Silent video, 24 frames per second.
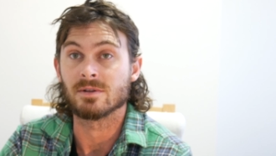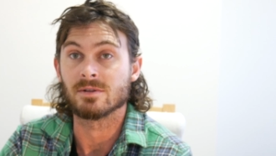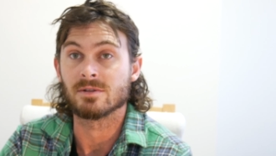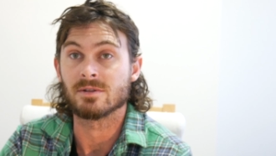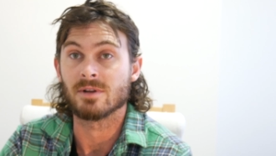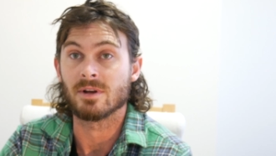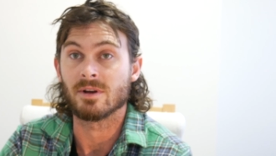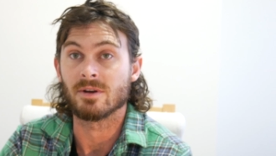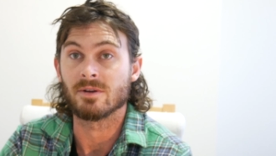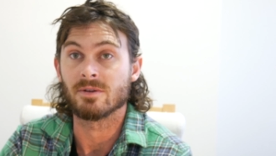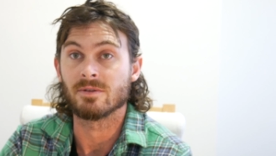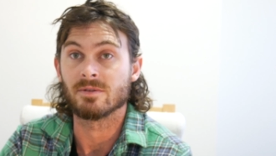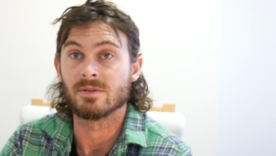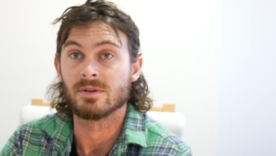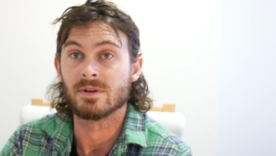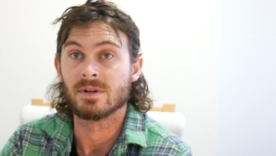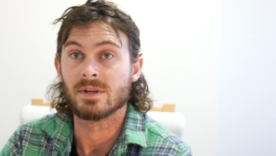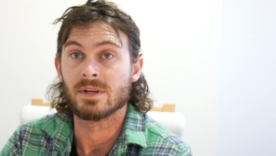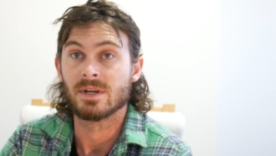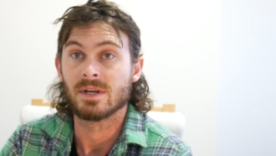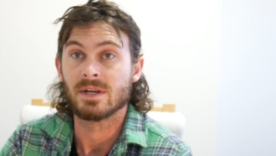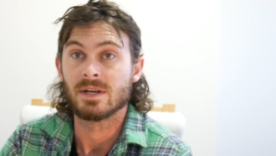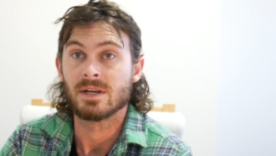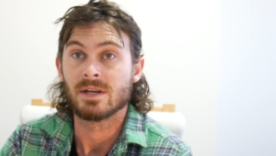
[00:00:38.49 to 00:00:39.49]
So
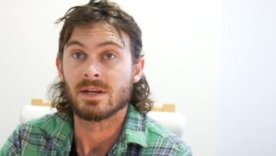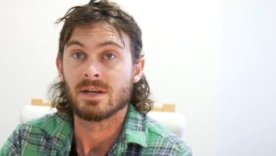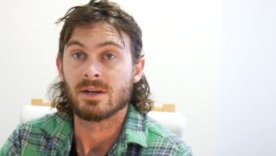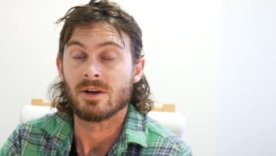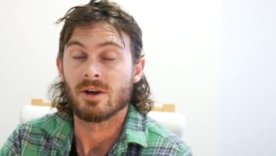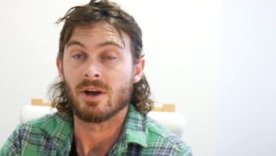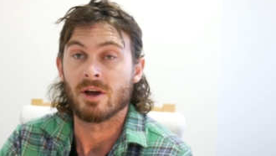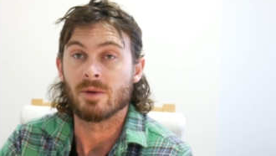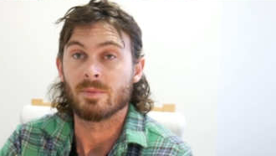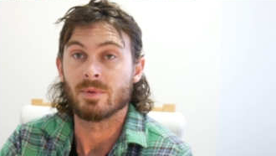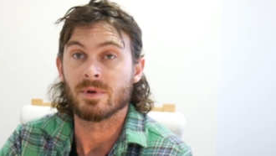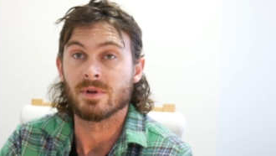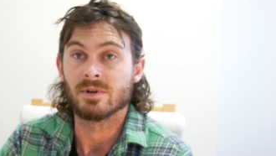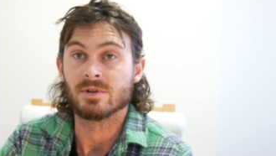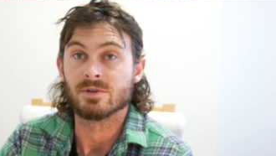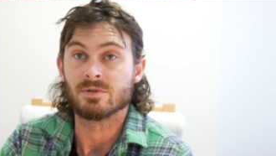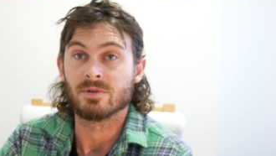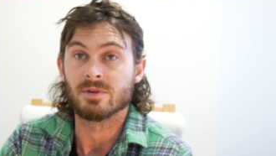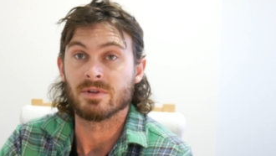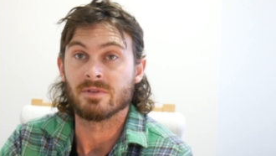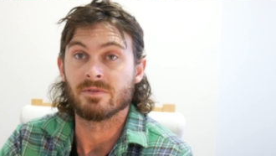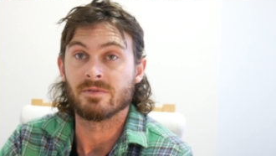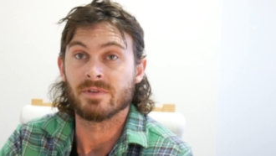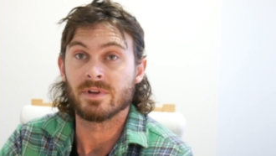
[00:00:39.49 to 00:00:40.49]
hope you
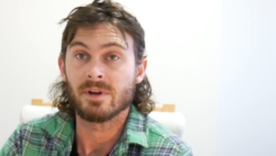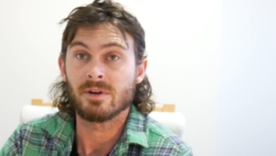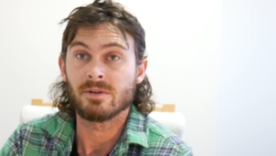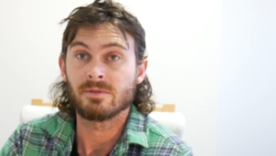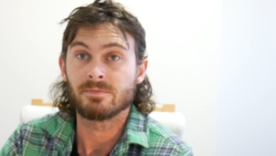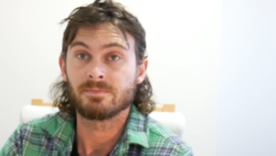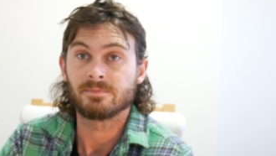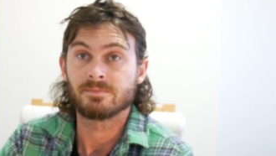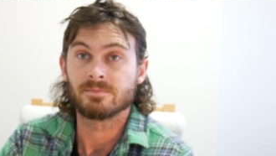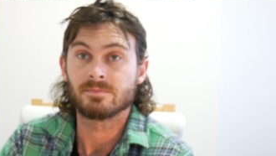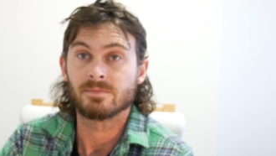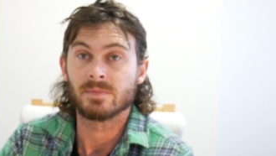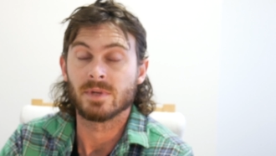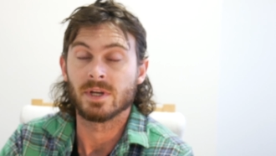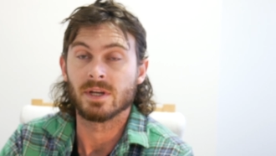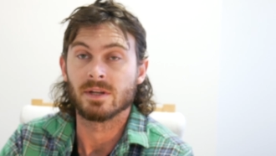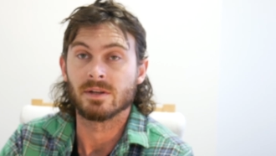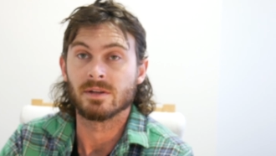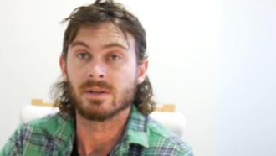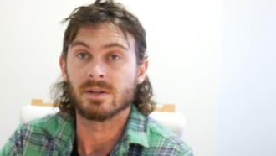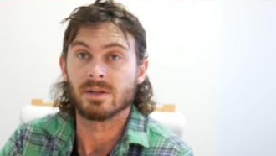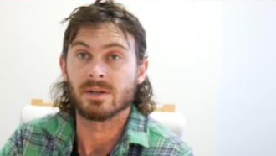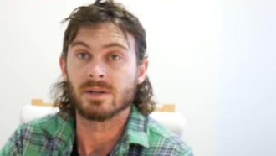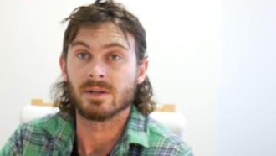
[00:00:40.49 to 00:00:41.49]
enjoy the video,
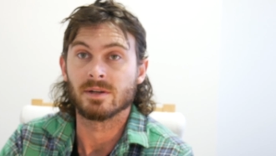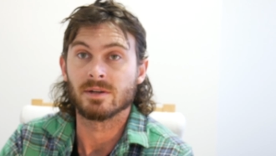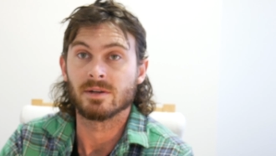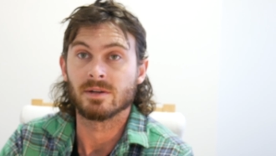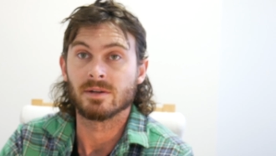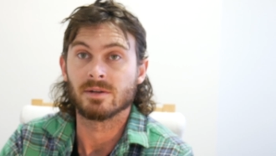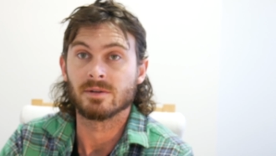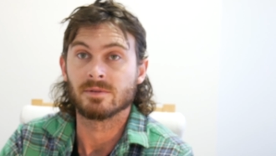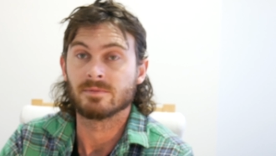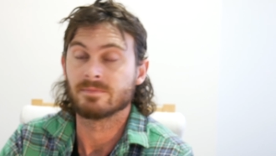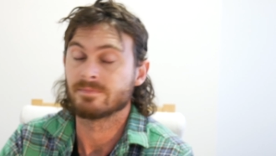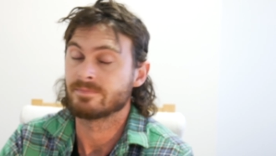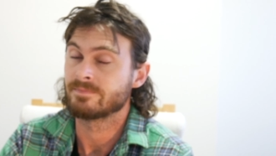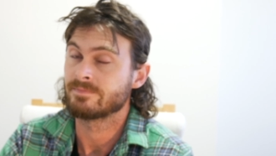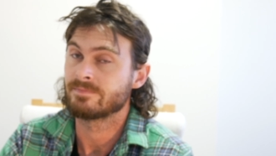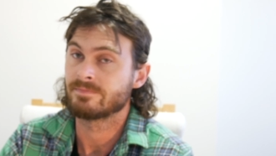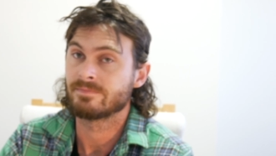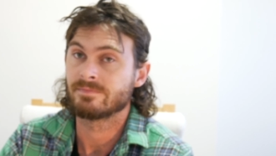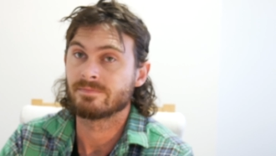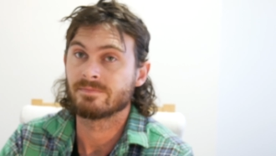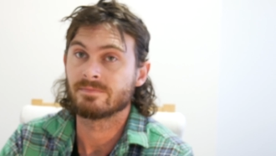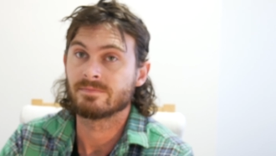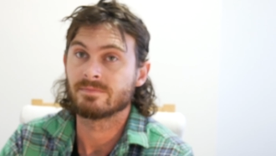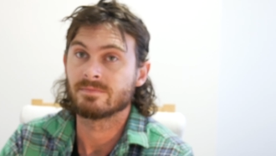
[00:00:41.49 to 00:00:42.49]
and
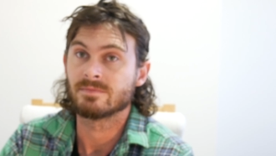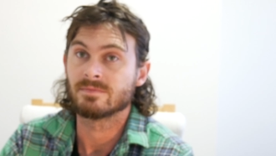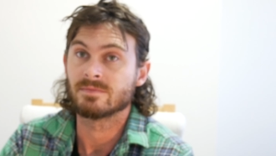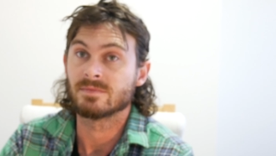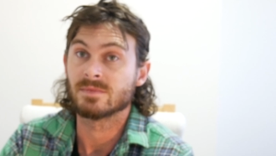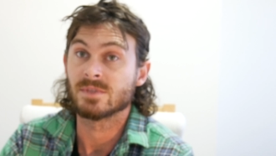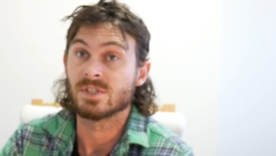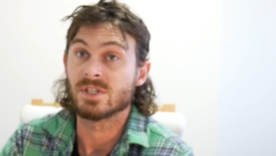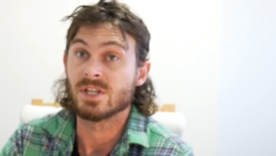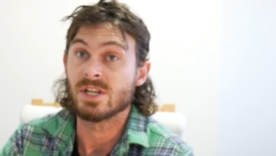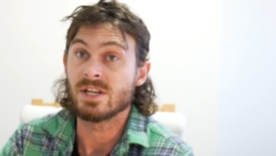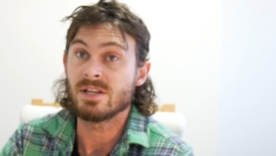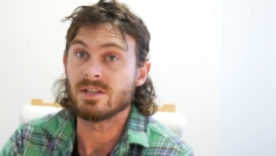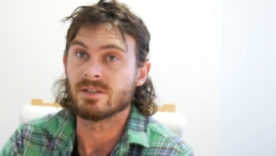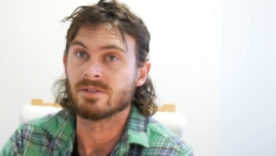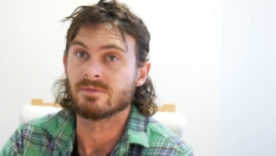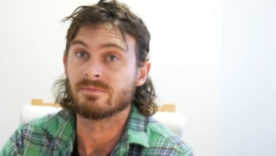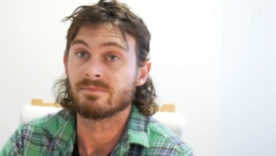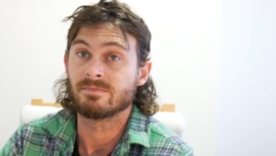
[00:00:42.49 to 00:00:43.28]
cheers.